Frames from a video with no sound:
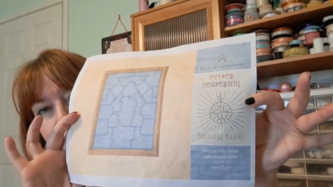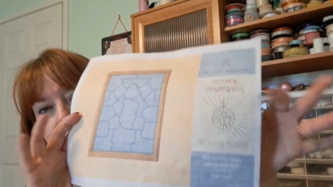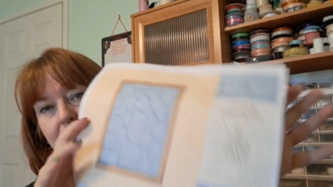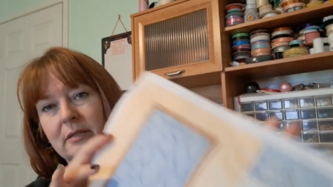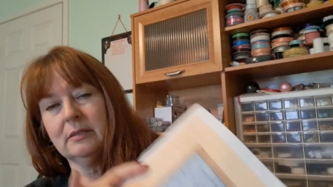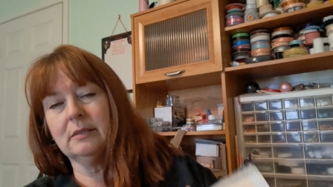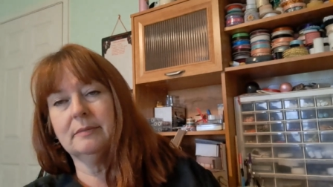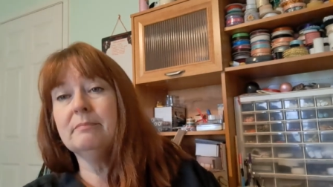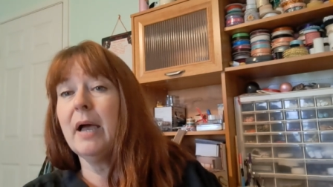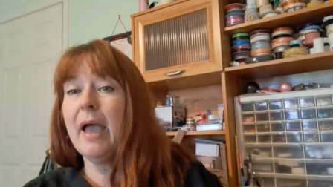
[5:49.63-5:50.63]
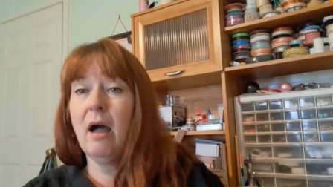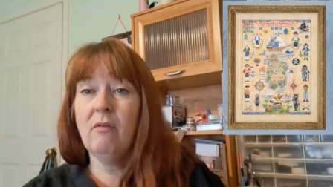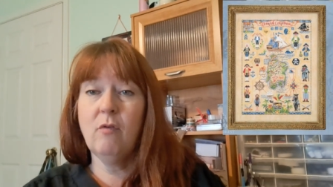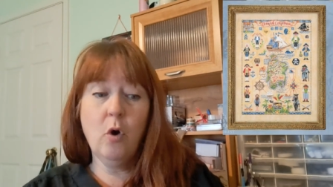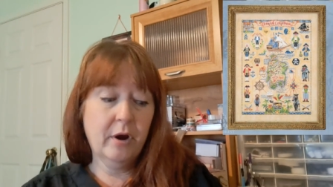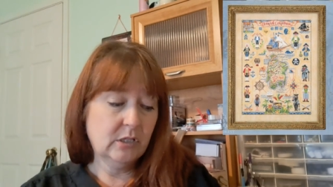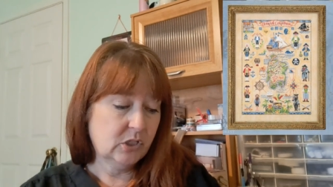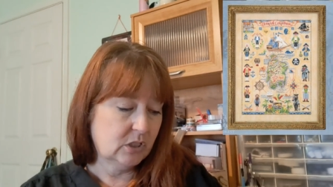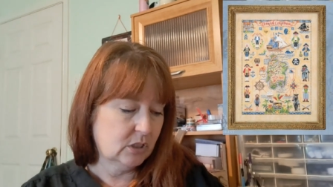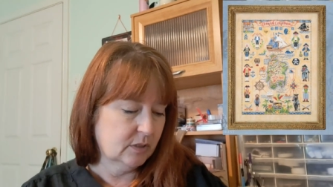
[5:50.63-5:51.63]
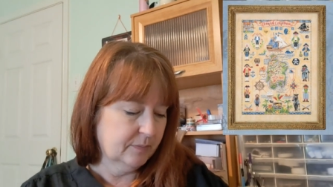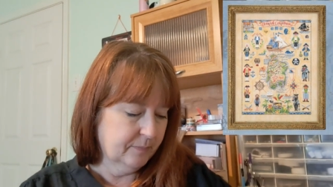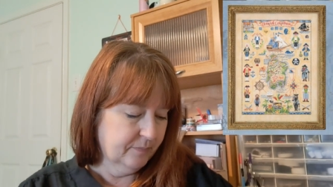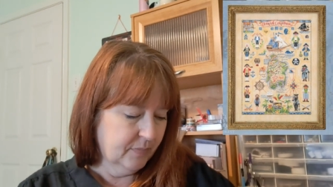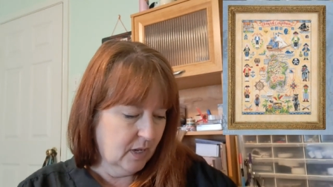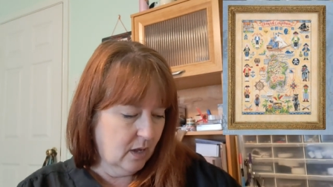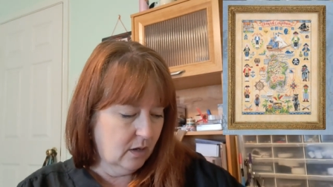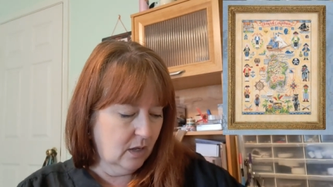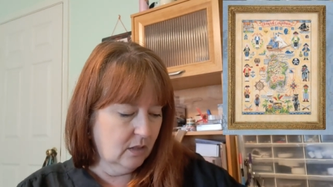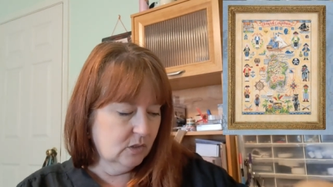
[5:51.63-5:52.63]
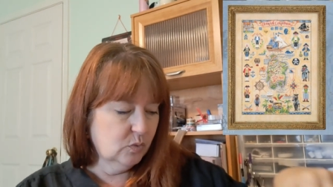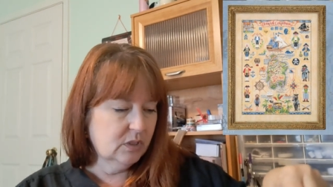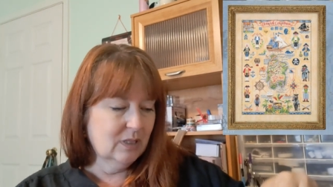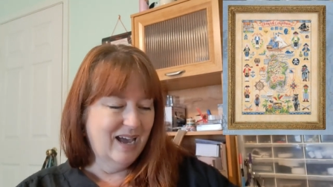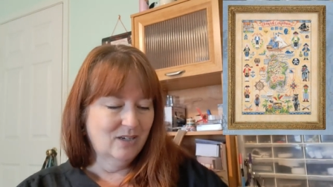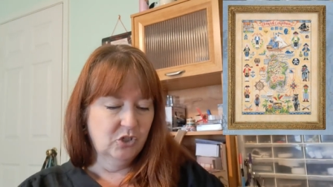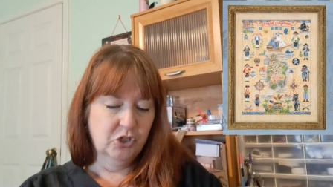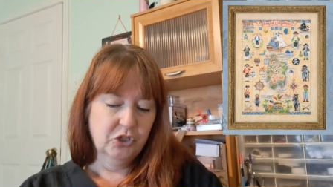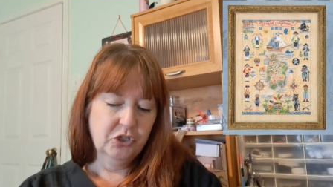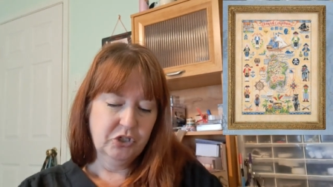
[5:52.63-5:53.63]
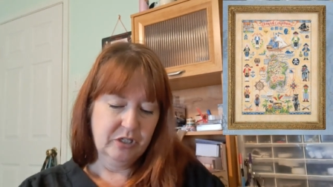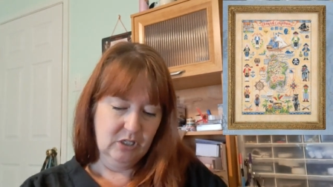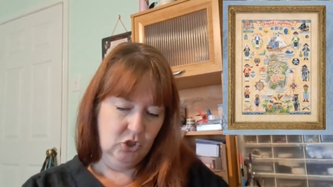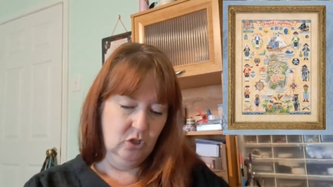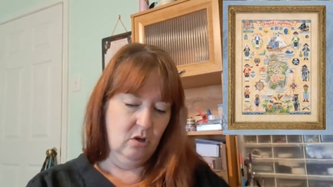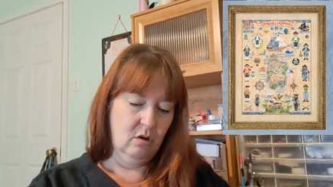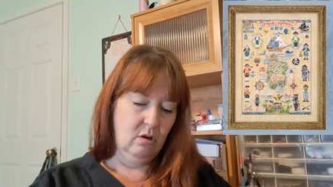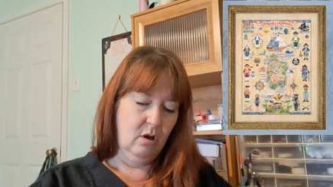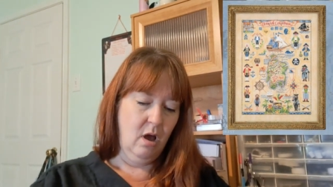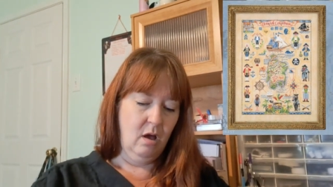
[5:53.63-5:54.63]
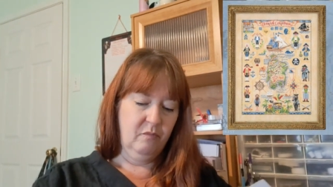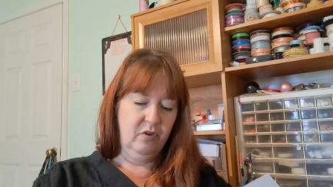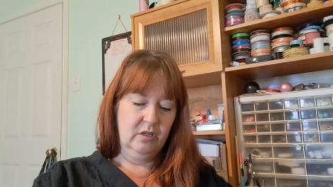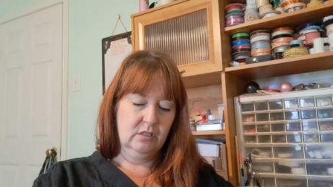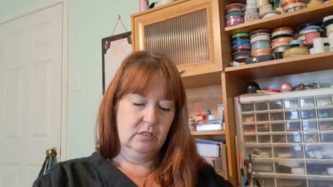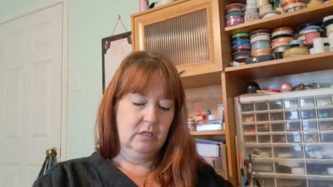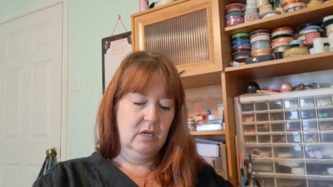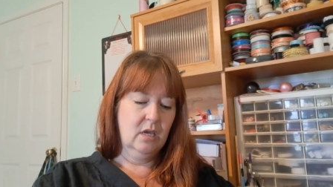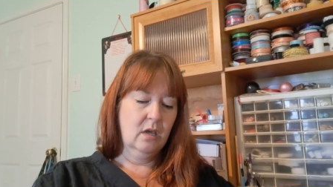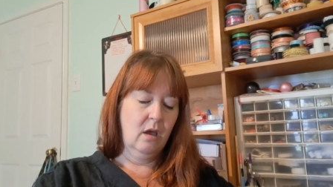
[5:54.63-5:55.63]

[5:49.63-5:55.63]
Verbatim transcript: Island by Owl Forest. Now this was last year's stitch along, obviously.